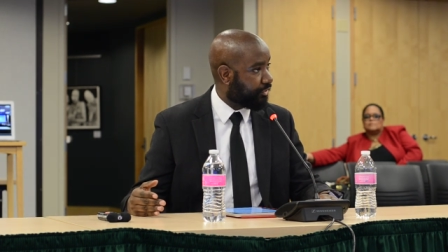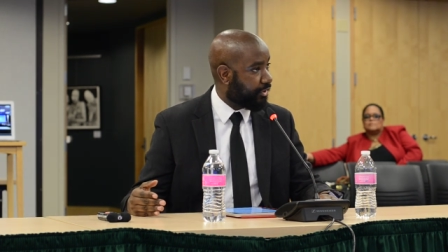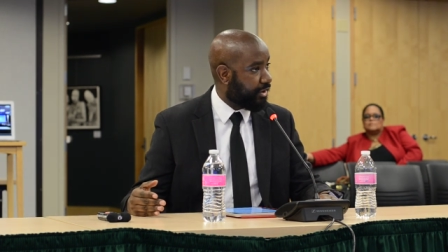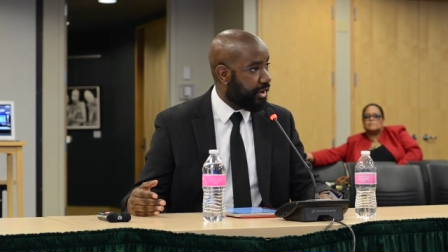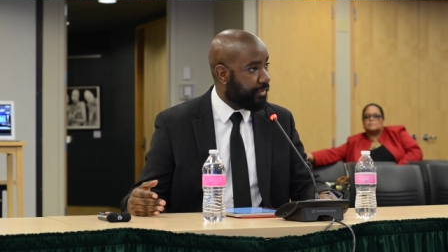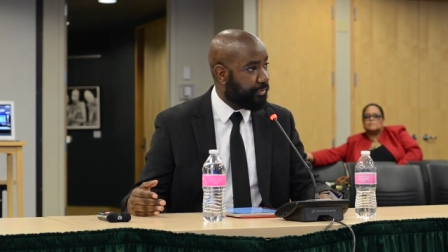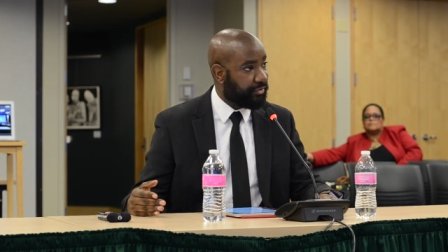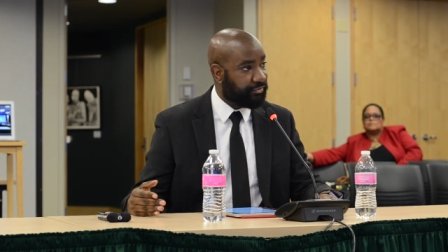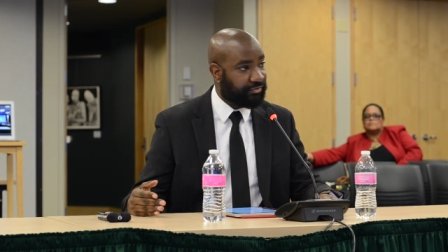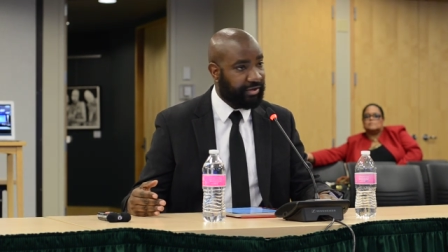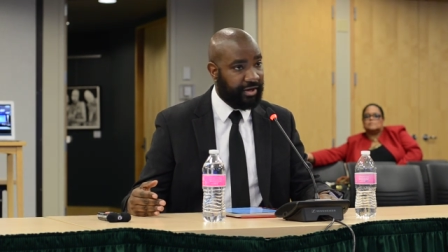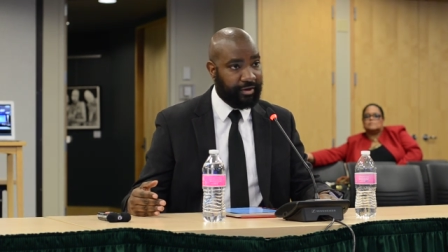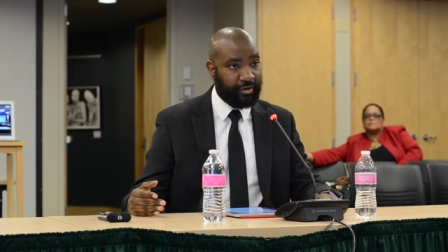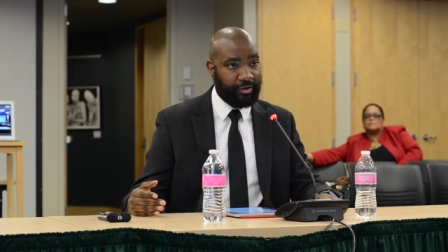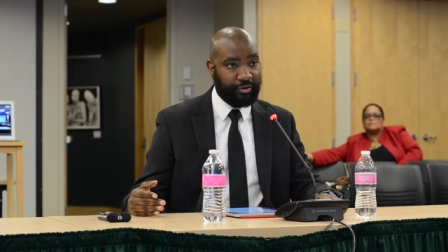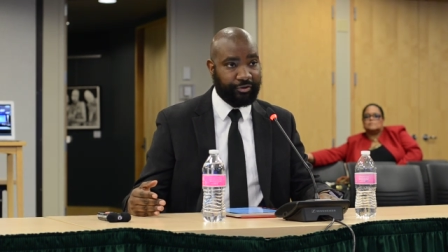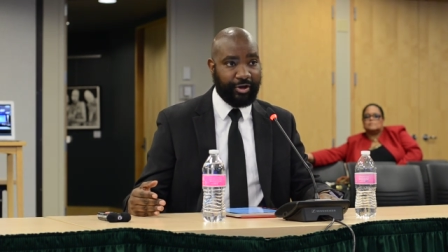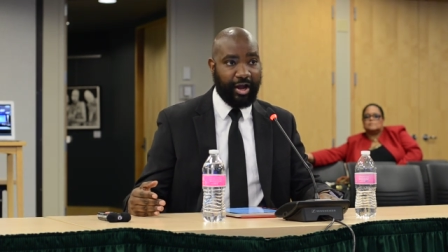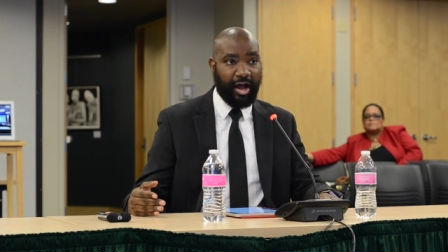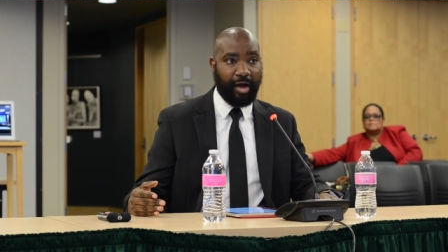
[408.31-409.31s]
and then taking
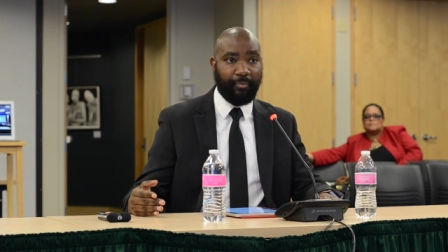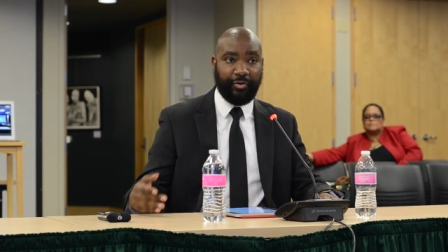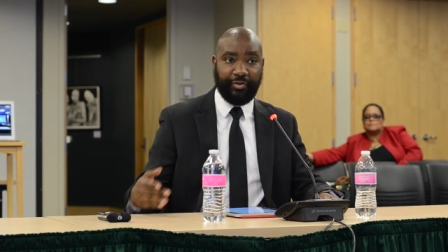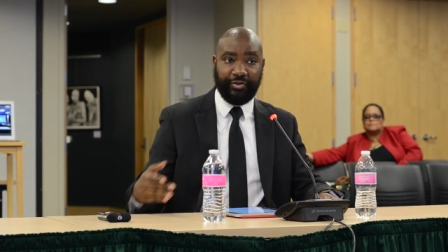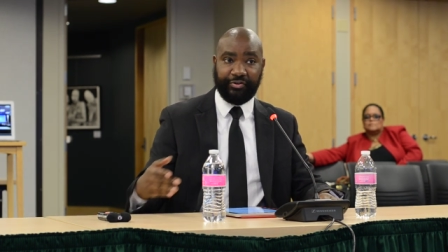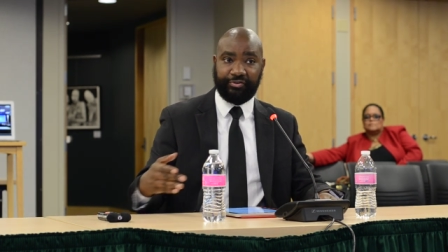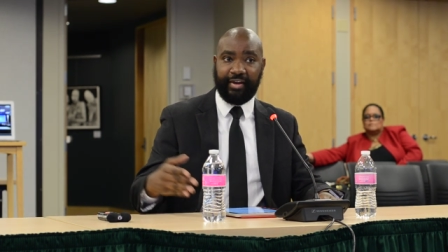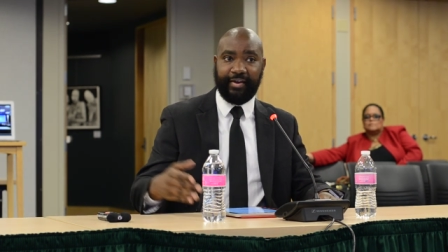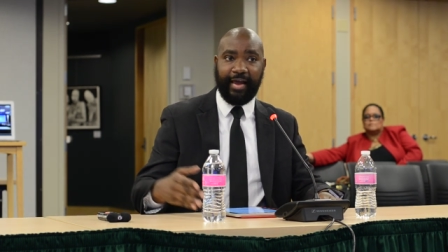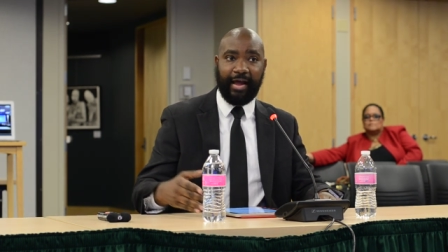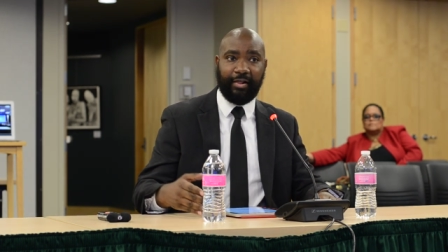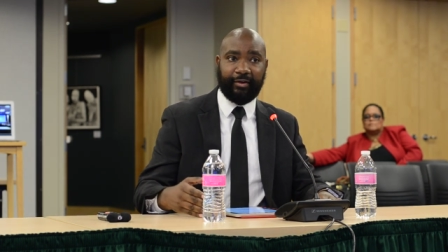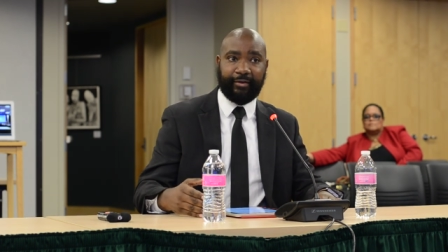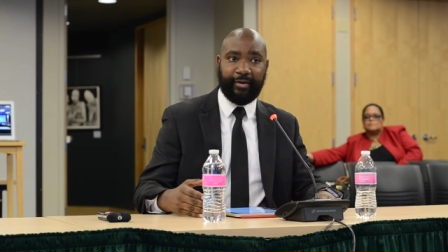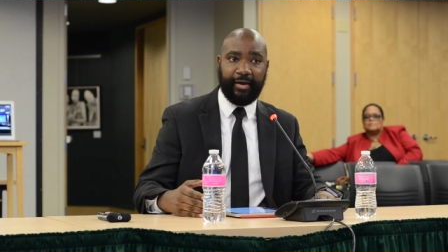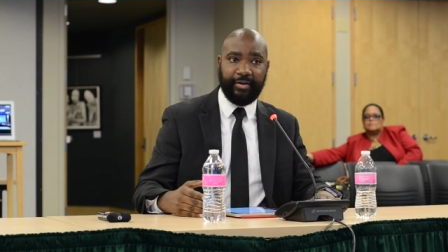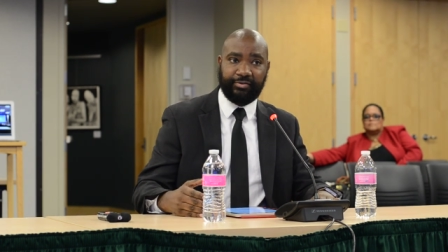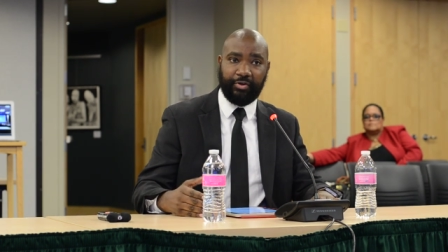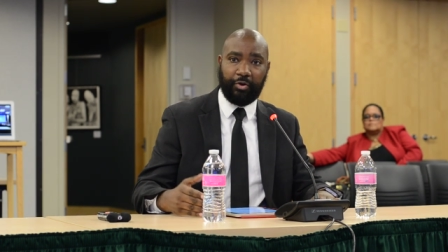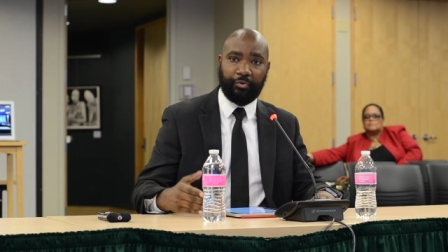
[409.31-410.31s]
a job that the state
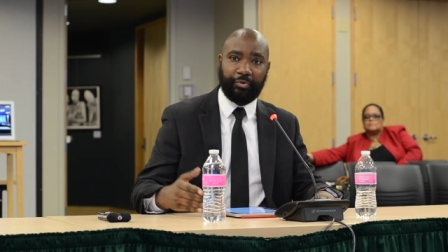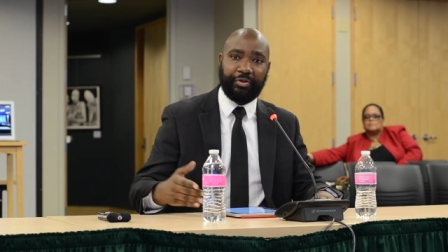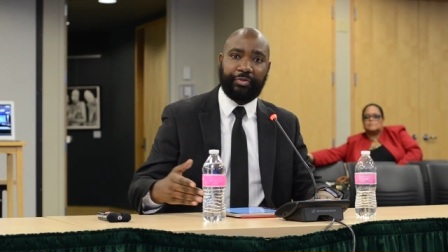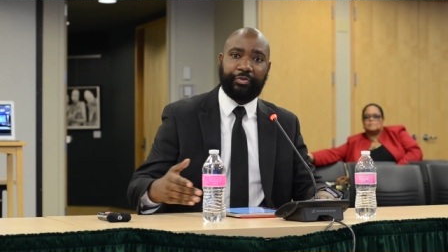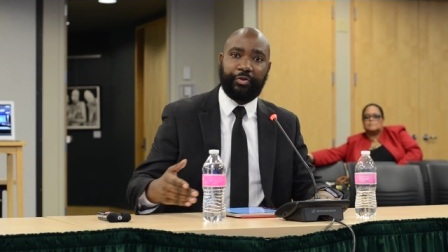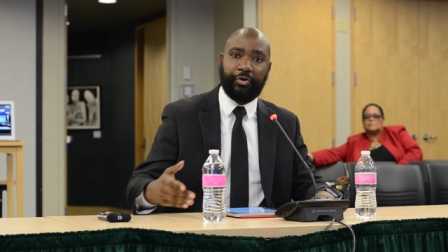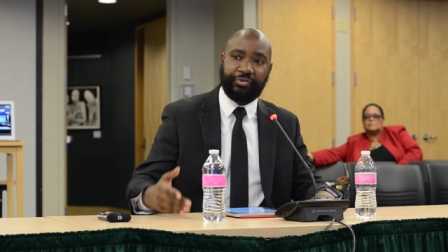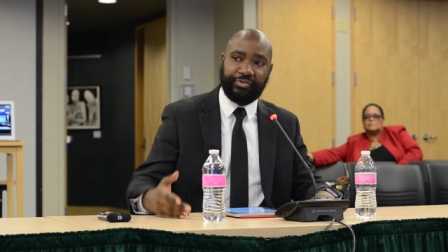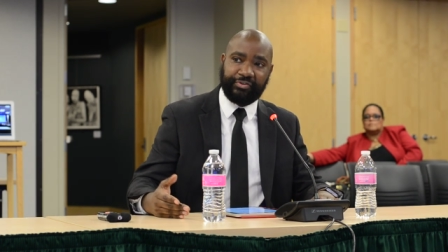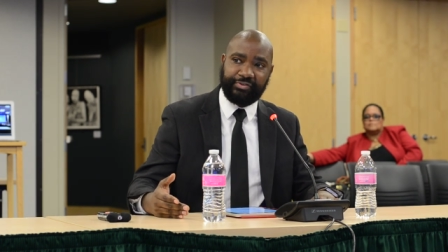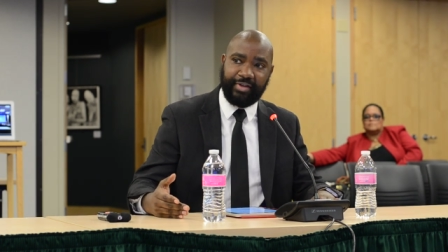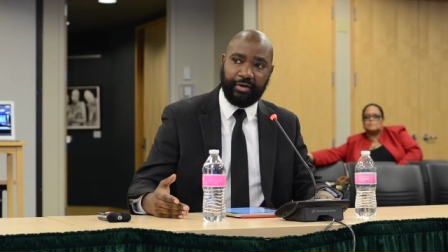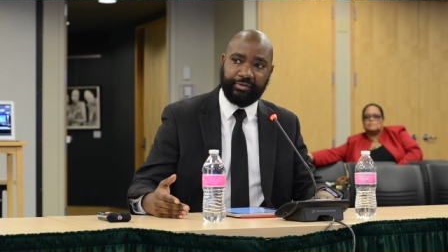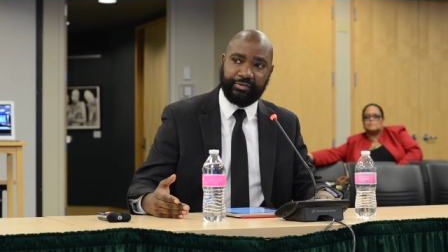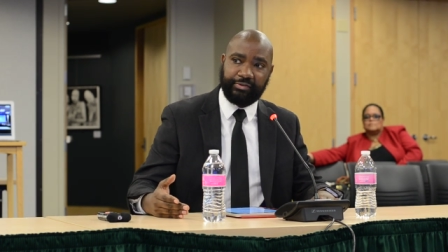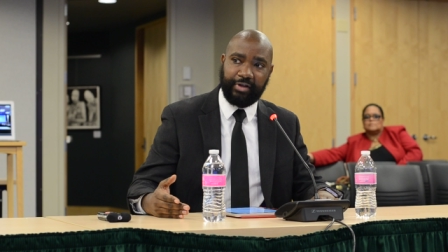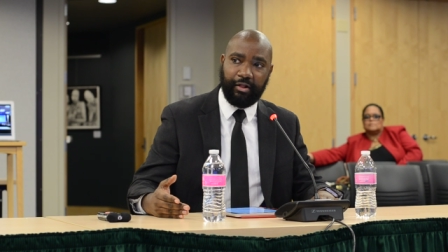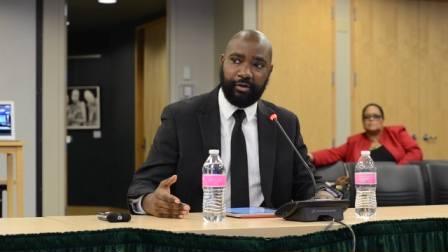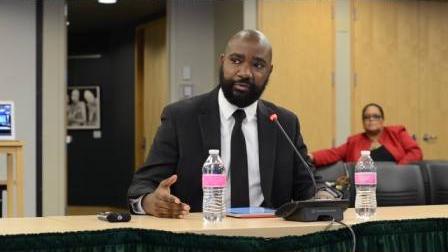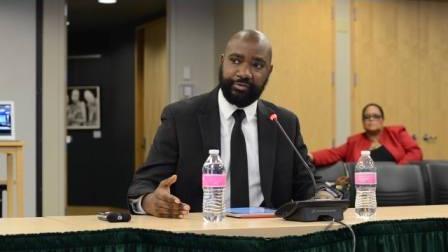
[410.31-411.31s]
allocates only
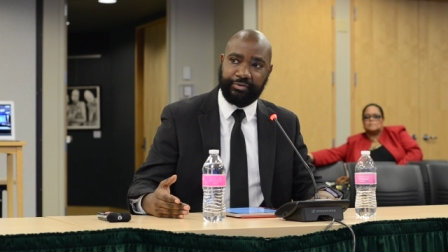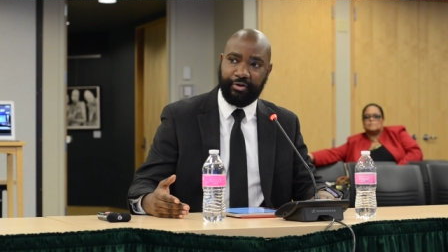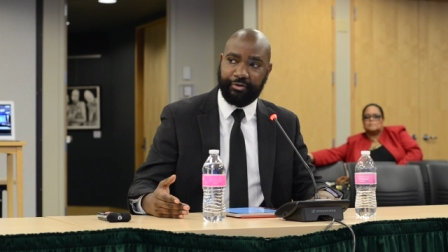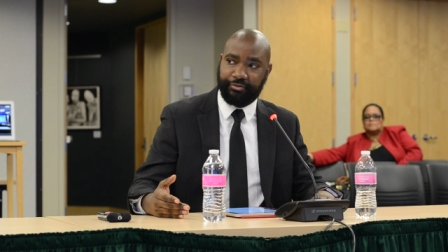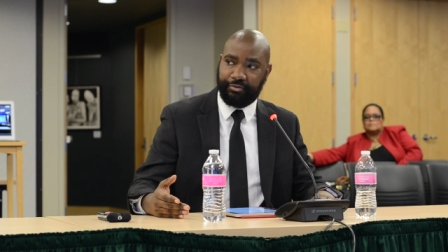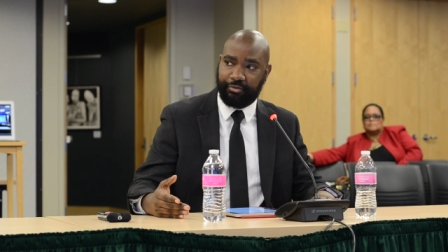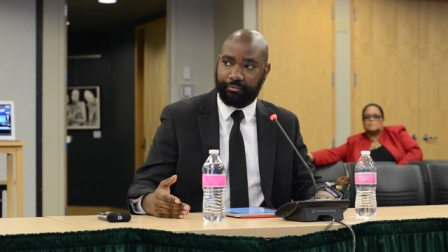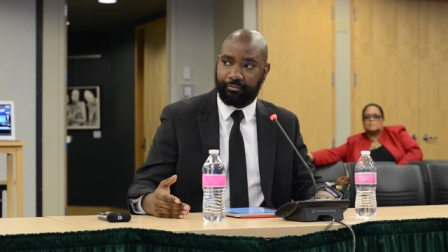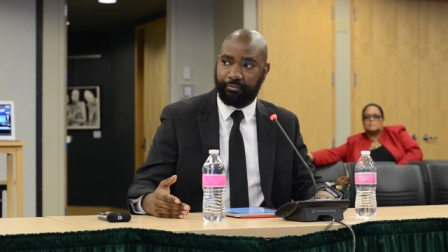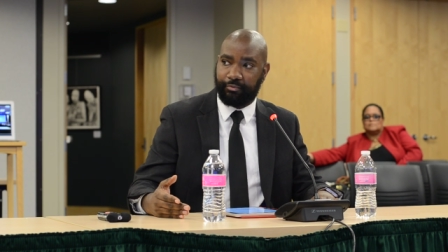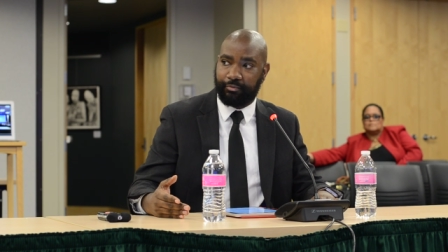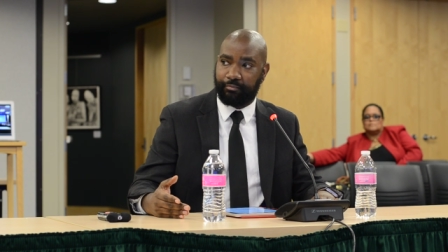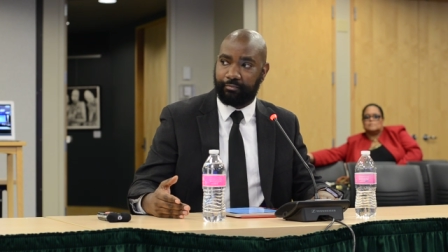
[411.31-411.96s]
$36,000 a year to.